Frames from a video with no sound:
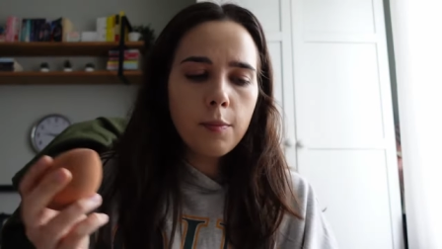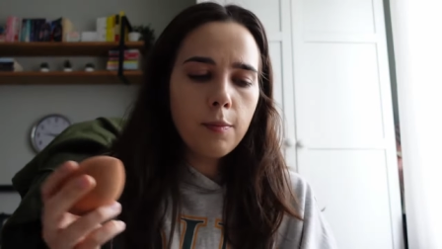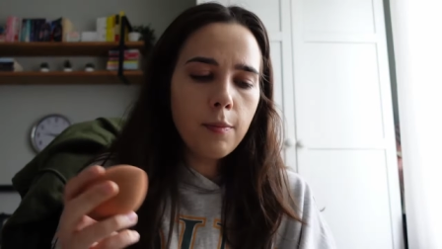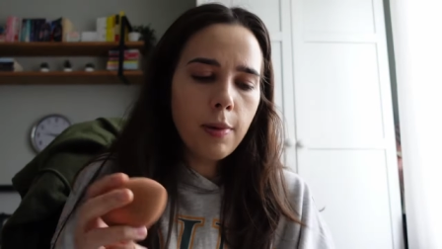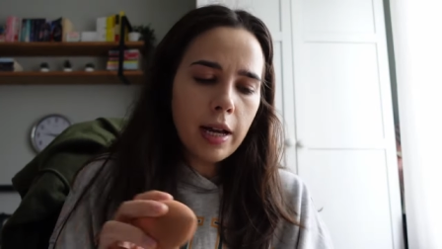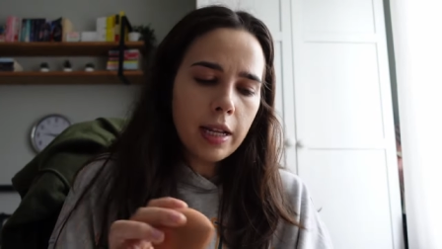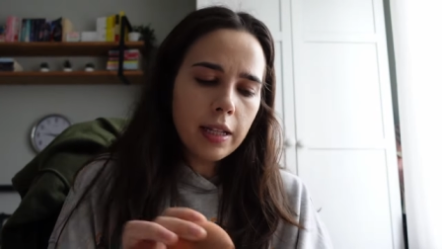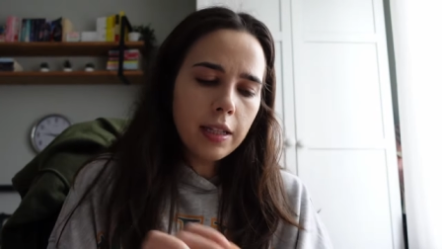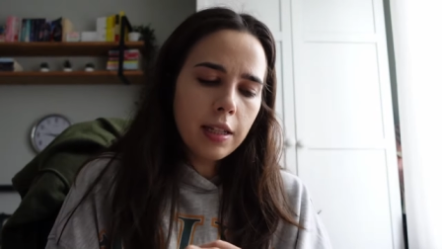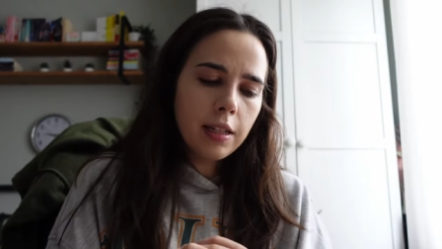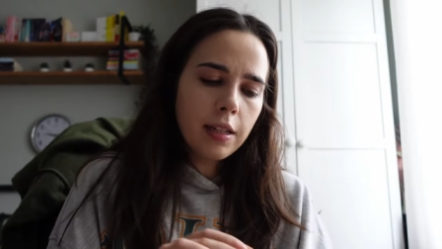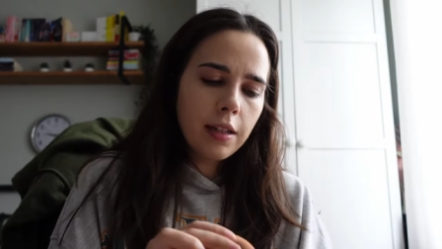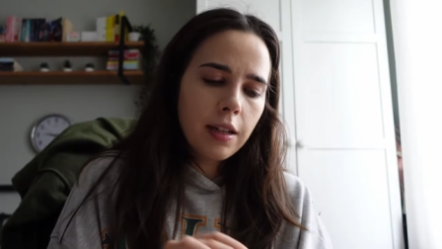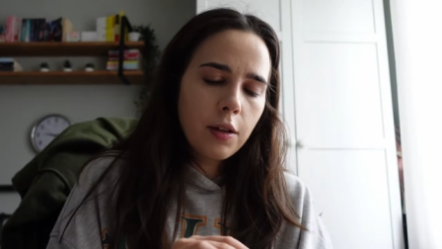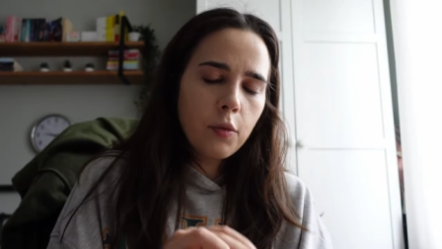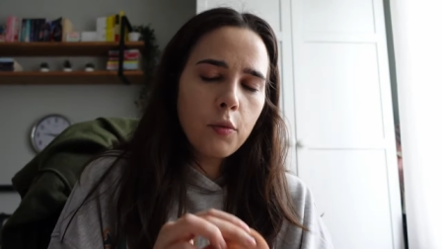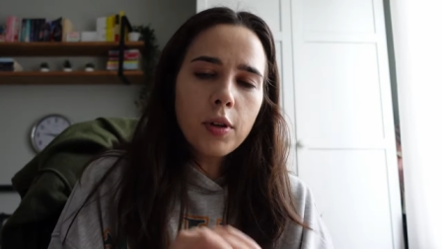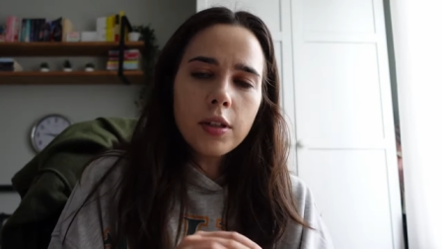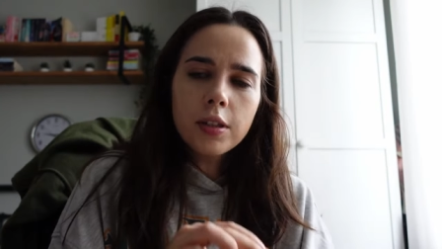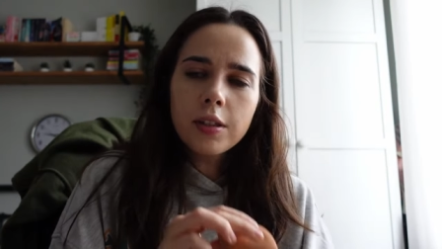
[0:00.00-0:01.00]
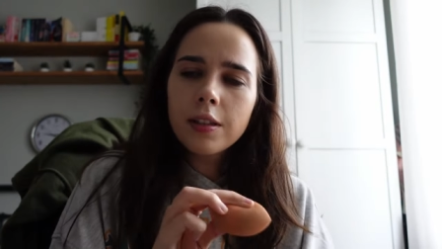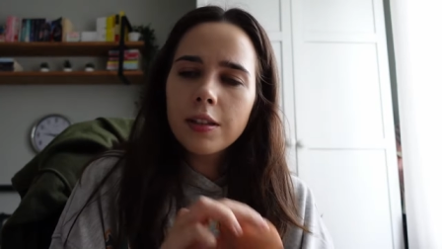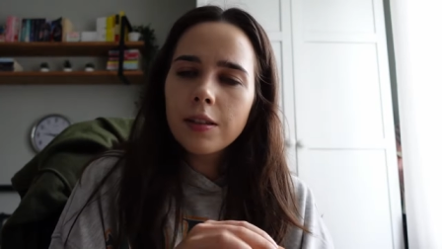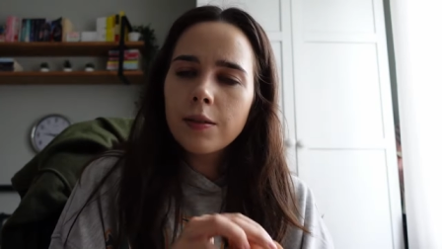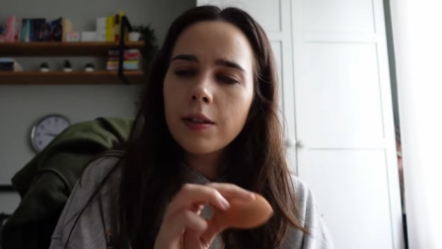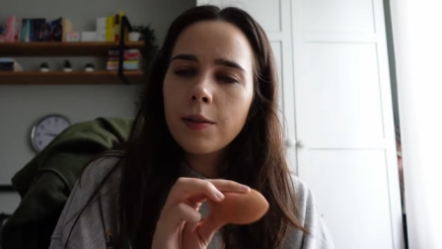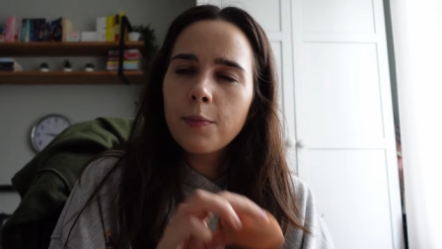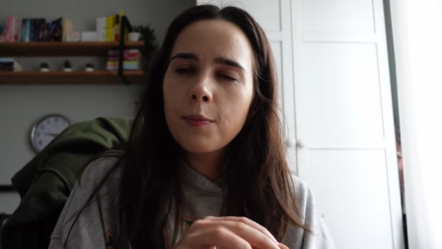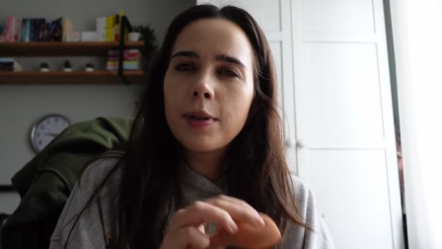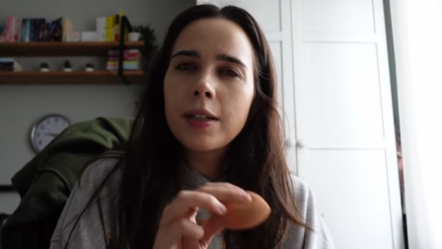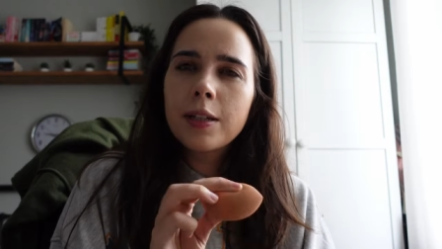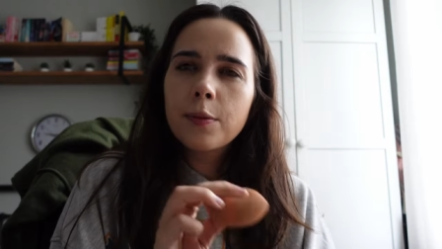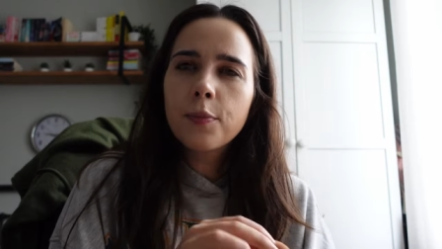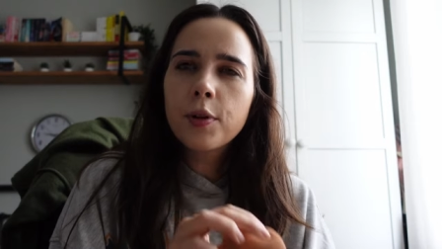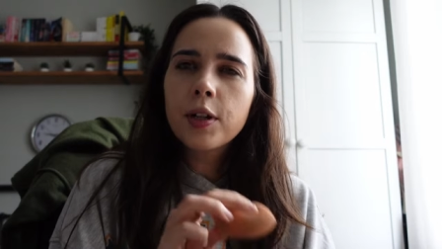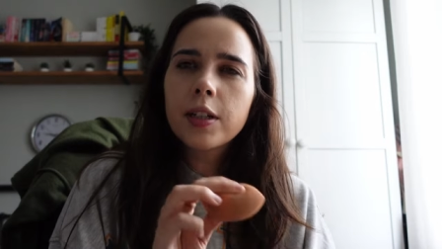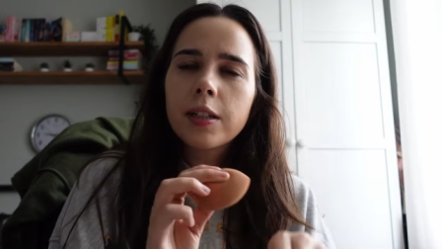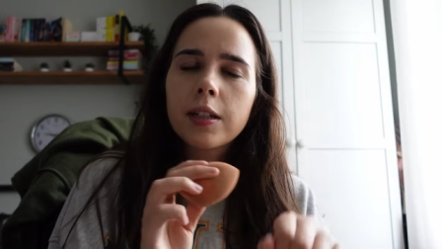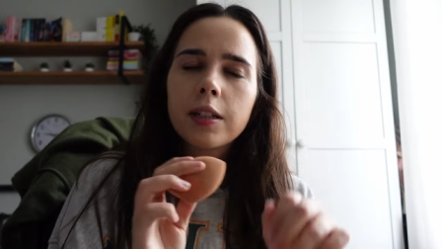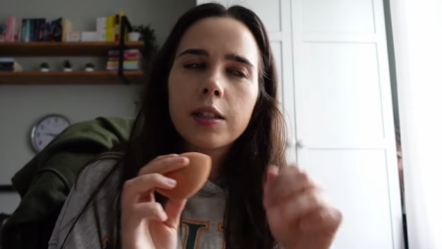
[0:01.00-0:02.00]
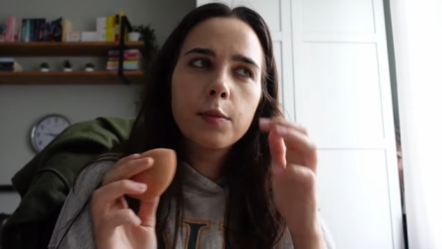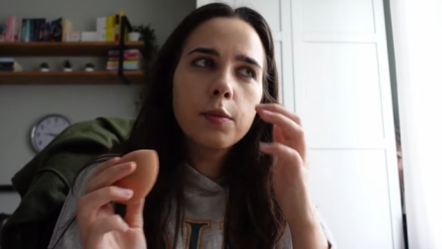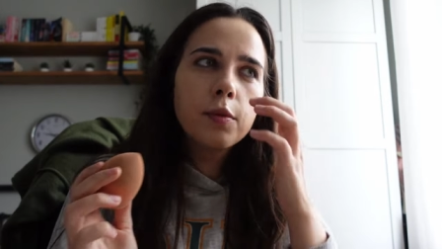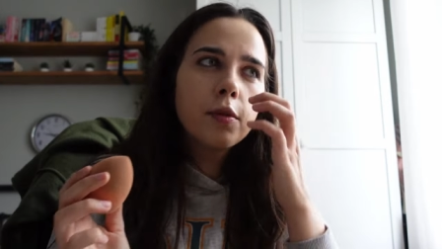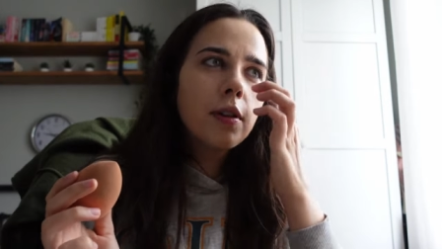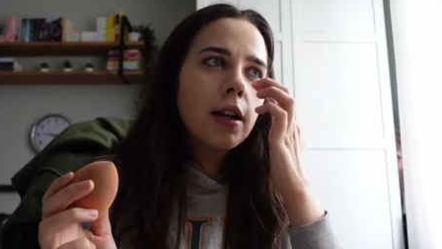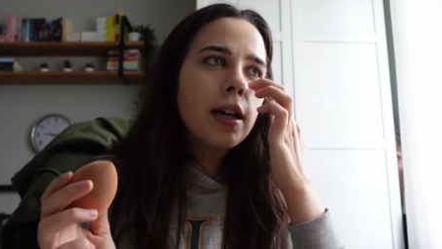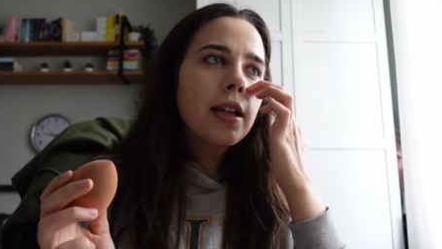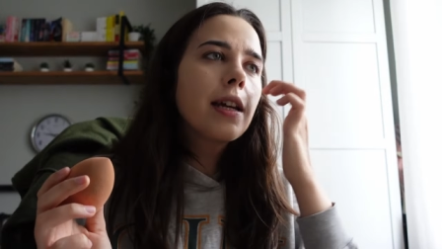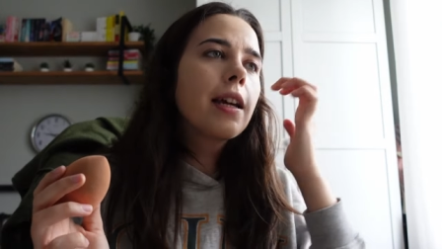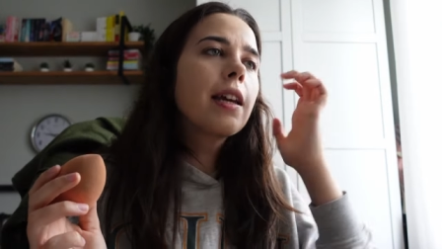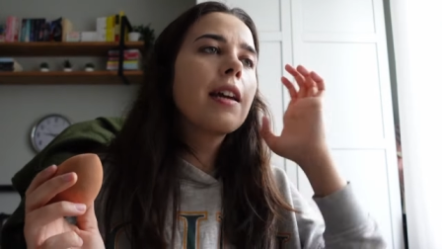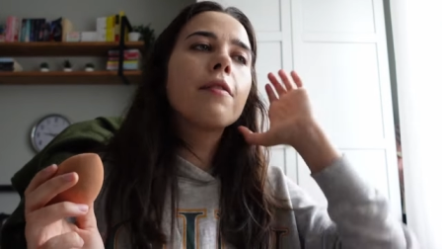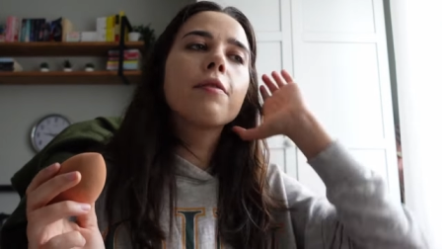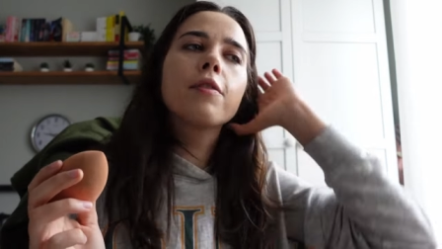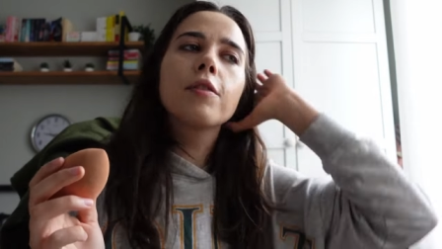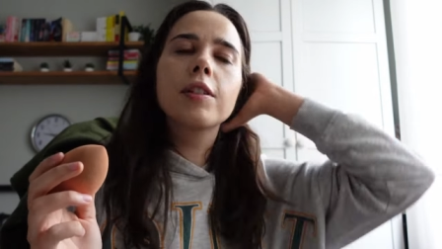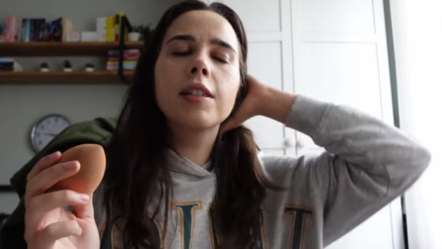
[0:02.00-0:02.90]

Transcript: But it was a bit predictable, and I have to